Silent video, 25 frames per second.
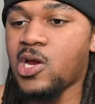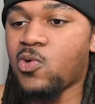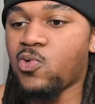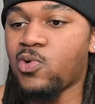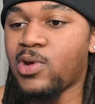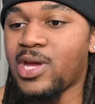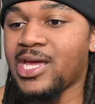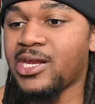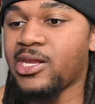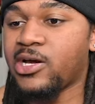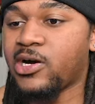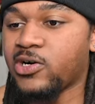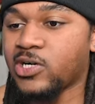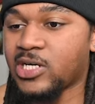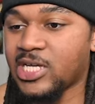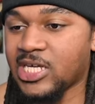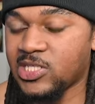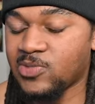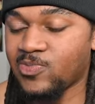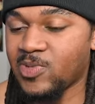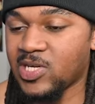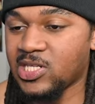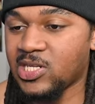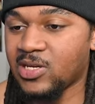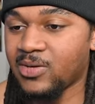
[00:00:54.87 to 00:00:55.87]
Red Hulk
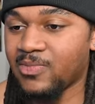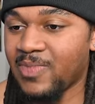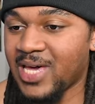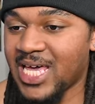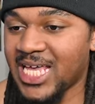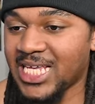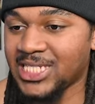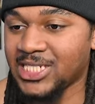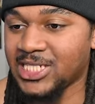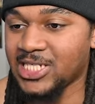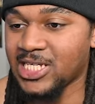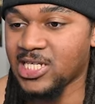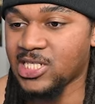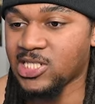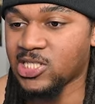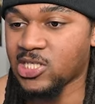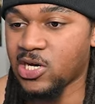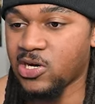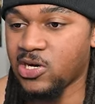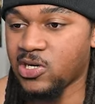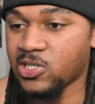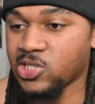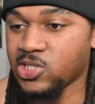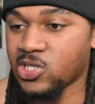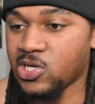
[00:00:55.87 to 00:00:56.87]
has been the best 6
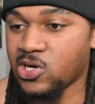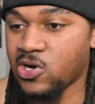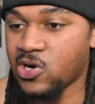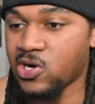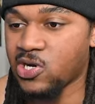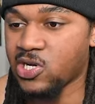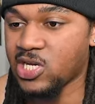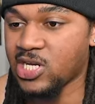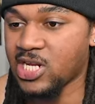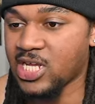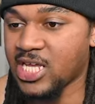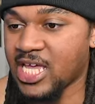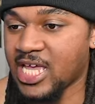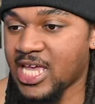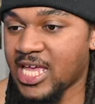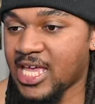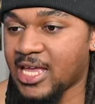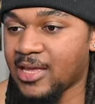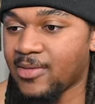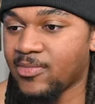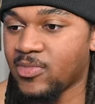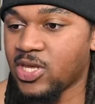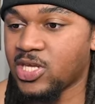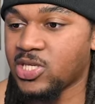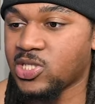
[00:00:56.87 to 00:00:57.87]
cost card in the
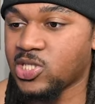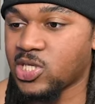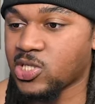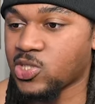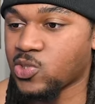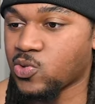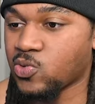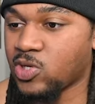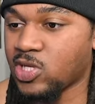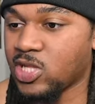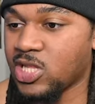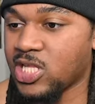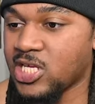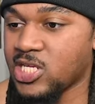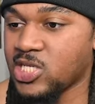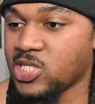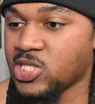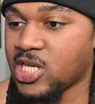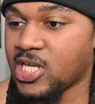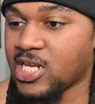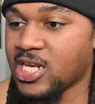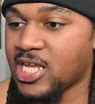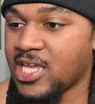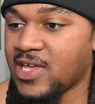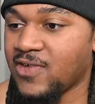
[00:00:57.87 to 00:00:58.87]
game since release,
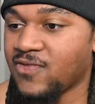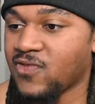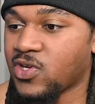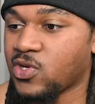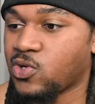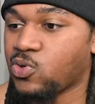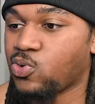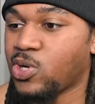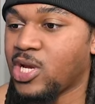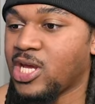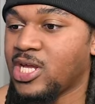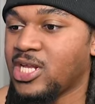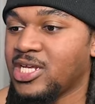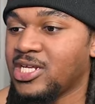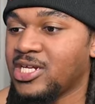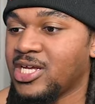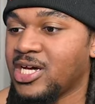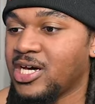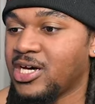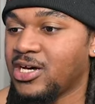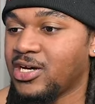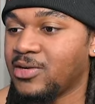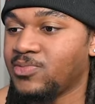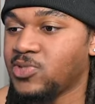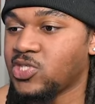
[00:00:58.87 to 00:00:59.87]
and even created
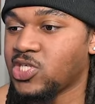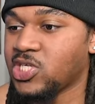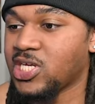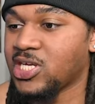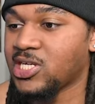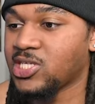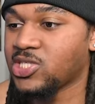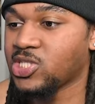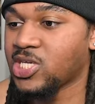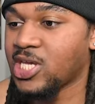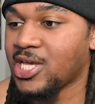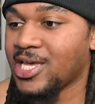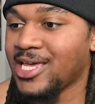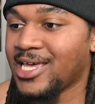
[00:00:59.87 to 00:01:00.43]
upticks